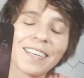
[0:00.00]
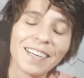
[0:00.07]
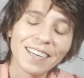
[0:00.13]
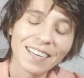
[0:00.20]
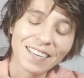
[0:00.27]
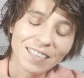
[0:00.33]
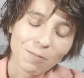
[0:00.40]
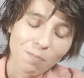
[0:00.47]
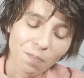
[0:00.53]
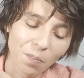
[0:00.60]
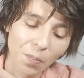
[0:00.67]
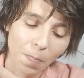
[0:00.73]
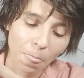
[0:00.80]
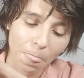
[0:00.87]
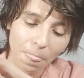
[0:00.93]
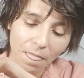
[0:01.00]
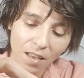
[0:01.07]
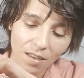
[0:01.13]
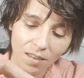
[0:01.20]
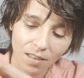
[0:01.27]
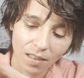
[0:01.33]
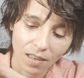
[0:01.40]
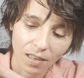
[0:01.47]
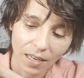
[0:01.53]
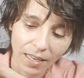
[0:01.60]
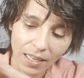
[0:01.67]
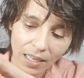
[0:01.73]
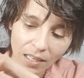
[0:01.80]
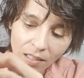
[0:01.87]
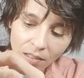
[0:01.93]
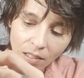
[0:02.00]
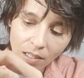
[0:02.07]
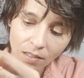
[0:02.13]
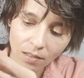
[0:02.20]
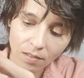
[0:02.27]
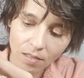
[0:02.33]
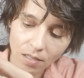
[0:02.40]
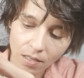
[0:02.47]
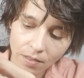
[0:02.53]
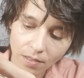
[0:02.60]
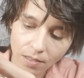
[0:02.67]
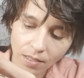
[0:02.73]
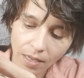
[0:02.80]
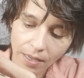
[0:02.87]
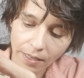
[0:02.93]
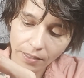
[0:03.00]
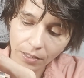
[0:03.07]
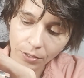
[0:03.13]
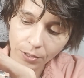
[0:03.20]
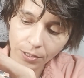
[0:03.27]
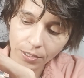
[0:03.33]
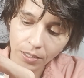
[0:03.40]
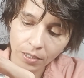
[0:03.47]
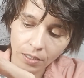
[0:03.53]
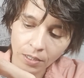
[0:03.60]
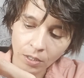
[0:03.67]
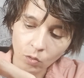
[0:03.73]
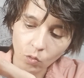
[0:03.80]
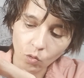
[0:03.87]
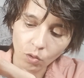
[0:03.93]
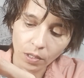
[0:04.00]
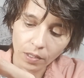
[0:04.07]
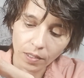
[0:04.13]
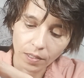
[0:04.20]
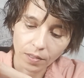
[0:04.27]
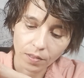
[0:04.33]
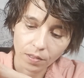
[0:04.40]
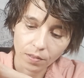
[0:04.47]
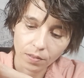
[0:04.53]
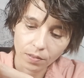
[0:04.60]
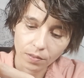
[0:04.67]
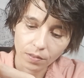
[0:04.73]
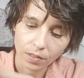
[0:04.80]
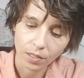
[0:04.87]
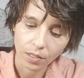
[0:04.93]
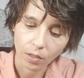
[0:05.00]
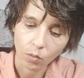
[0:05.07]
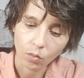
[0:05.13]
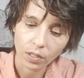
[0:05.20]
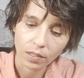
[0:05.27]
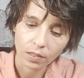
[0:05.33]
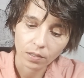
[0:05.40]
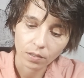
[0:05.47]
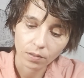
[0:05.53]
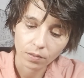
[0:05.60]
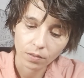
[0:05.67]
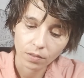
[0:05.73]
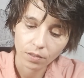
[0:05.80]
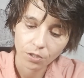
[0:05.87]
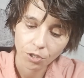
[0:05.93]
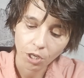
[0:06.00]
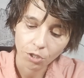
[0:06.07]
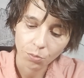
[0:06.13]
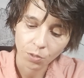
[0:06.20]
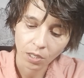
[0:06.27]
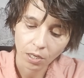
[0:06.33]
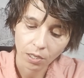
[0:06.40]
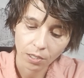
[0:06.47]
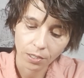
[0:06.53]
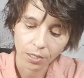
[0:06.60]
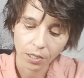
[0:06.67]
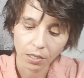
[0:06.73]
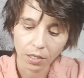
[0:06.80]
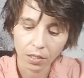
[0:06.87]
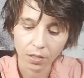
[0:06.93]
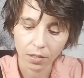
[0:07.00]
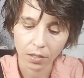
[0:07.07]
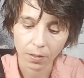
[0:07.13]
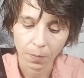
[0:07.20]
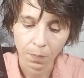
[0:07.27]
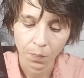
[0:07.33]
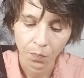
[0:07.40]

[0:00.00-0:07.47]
Um, I kind of get the sense that you're dealing with, you know, with a judgment card here